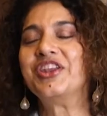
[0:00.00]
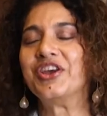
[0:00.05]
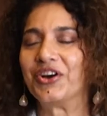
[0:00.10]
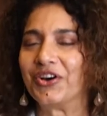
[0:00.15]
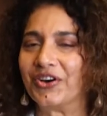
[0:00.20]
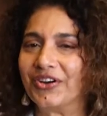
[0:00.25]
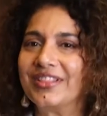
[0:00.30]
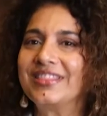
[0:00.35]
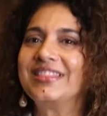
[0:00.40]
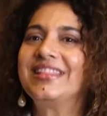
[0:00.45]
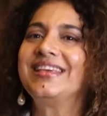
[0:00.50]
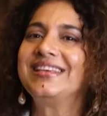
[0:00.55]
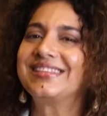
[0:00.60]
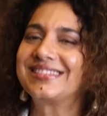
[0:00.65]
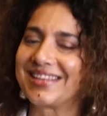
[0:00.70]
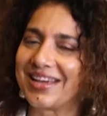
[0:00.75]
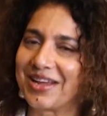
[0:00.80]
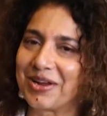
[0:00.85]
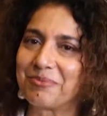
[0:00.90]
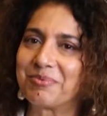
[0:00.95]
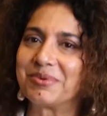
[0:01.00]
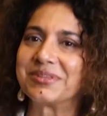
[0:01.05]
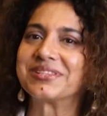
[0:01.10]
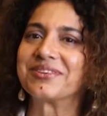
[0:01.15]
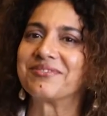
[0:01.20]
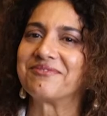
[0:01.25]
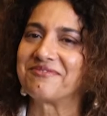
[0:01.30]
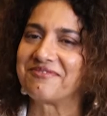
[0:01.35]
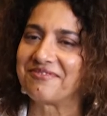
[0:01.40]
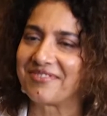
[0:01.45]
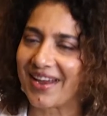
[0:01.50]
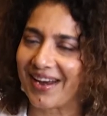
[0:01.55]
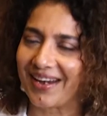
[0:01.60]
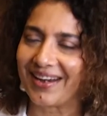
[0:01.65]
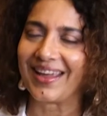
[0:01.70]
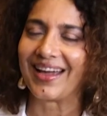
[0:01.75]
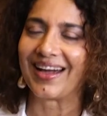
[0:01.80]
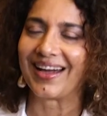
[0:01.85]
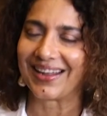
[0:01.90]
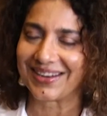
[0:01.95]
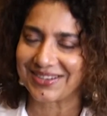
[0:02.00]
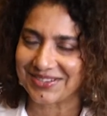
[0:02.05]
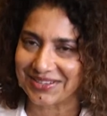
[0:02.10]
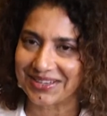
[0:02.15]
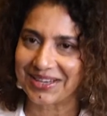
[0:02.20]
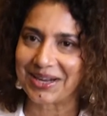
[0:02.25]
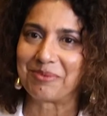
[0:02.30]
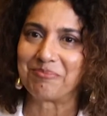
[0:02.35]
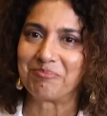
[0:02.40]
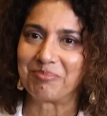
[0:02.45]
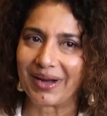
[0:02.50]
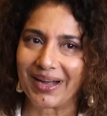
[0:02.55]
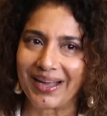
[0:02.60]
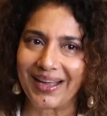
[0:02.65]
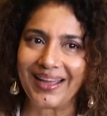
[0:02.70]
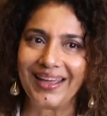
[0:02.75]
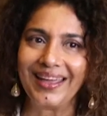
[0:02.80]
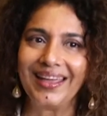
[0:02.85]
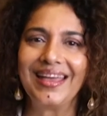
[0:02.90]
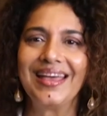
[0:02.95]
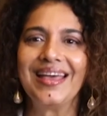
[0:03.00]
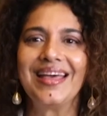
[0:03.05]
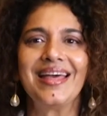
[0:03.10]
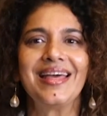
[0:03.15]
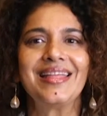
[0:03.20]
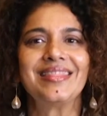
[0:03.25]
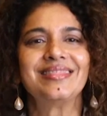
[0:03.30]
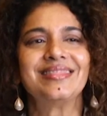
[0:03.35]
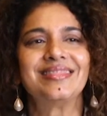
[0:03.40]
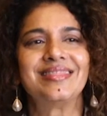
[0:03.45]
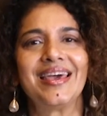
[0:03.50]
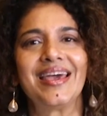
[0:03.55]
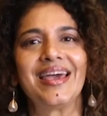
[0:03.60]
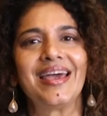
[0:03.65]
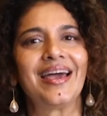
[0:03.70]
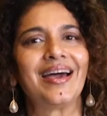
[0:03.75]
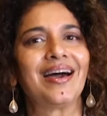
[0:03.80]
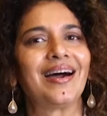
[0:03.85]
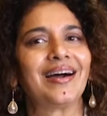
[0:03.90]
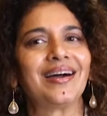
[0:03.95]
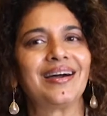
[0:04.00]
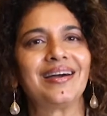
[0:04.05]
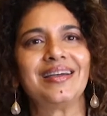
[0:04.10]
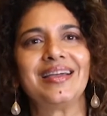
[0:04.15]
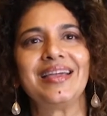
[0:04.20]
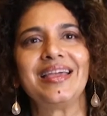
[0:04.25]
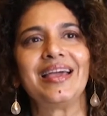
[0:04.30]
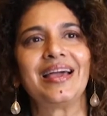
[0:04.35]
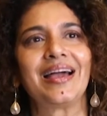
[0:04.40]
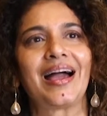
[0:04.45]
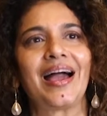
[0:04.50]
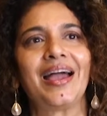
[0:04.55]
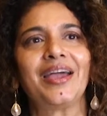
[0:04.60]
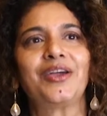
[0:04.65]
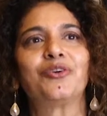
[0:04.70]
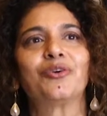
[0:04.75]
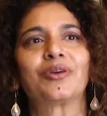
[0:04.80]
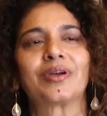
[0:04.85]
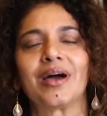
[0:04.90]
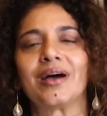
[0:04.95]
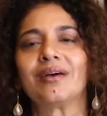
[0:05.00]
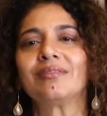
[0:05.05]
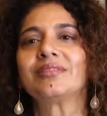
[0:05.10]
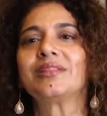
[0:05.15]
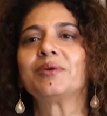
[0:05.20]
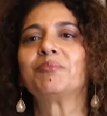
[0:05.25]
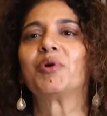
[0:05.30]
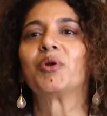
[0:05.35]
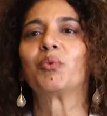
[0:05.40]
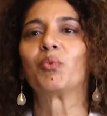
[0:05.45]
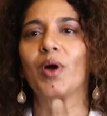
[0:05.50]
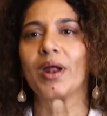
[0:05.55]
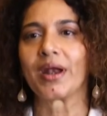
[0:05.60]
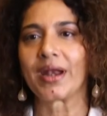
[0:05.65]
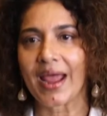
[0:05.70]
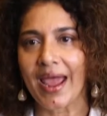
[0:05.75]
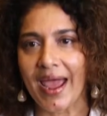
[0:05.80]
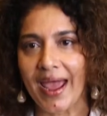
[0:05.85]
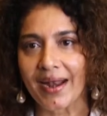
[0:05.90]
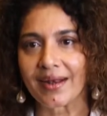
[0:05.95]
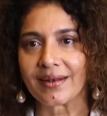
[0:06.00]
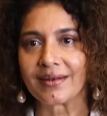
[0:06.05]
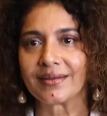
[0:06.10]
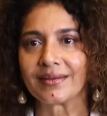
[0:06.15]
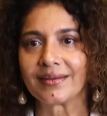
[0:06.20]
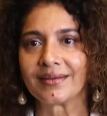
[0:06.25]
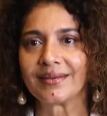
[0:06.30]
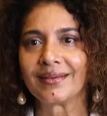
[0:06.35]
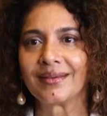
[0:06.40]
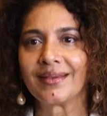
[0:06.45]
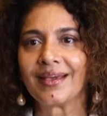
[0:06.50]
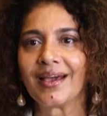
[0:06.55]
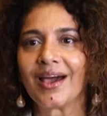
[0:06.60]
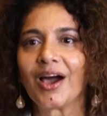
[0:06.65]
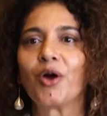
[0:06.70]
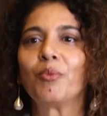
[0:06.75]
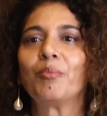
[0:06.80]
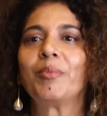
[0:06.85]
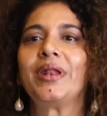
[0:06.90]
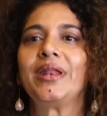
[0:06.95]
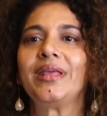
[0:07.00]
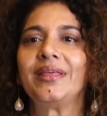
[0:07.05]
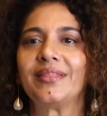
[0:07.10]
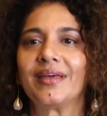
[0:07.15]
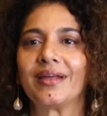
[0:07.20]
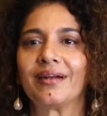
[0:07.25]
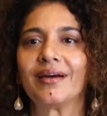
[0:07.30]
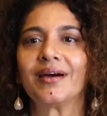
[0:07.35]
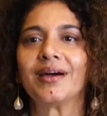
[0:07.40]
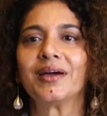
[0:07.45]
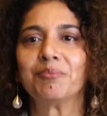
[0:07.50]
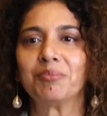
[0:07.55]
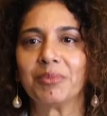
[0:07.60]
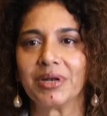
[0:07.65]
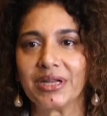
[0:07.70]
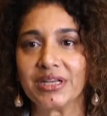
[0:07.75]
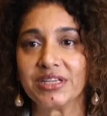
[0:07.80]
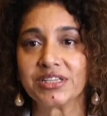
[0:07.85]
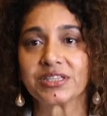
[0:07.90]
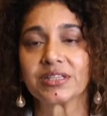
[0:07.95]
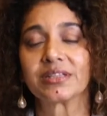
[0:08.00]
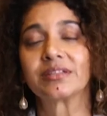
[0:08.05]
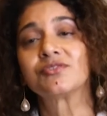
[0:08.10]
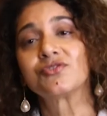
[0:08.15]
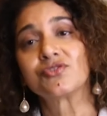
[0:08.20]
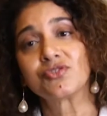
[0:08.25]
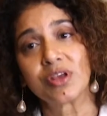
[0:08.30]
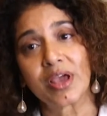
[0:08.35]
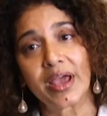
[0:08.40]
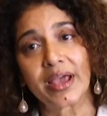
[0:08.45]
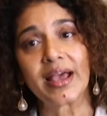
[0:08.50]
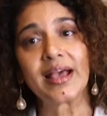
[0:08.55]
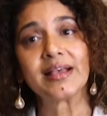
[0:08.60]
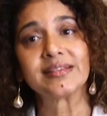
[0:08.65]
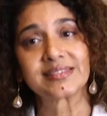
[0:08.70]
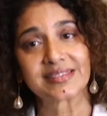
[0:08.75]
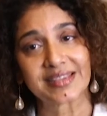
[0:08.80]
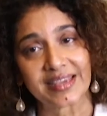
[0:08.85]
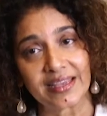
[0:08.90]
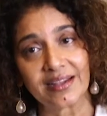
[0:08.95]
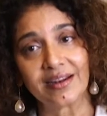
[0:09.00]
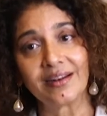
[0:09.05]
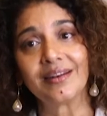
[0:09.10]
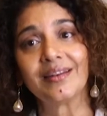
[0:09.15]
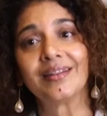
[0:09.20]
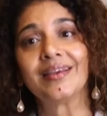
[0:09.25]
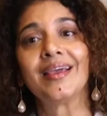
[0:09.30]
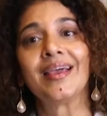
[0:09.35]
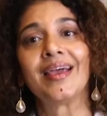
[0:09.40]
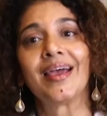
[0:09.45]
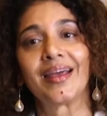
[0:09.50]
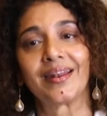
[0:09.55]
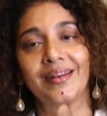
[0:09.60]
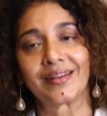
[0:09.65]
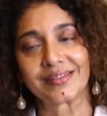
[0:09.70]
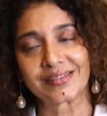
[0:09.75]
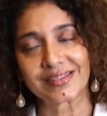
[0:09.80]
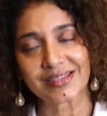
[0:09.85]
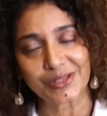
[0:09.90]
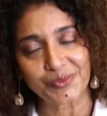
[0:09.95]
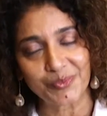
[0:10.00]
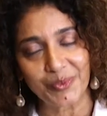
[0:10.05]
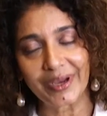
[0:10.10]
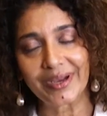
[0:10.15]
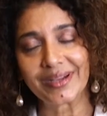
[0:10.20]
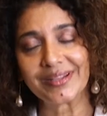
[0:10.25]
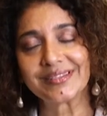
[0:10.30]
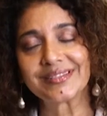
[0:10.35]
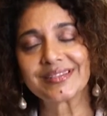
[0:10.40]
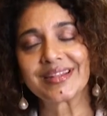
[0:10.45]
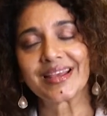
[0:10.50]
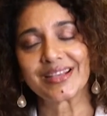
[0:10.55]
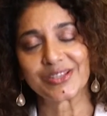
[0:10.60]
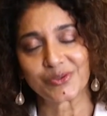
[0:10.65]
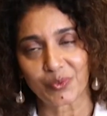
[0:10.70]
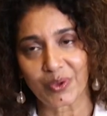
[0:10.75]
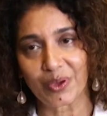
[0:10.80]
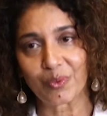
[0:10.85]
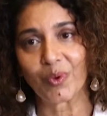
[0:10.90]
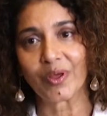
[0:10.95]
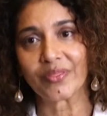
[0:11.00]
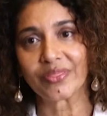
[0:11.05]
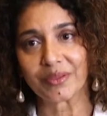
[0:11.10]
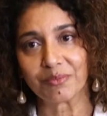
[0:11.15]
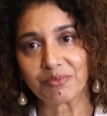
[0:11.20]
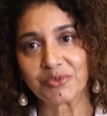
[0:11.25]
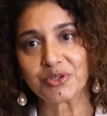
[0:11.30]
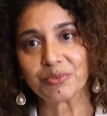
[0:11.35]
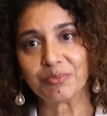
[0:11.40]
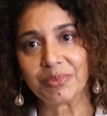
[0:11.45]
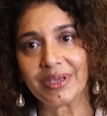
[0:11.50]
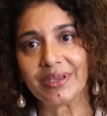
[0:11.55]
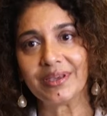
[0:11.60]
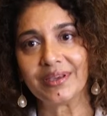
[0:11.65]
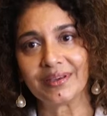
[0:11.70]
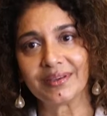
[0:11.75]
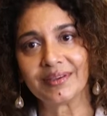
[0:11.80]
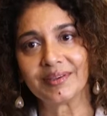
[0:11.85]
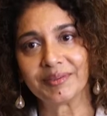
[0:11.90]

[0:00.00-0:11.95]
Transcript: No, these therapists are very hard to come by. I could count them on one hand, how many there are in Malaysia, as skilled and as experienced as we want them to be.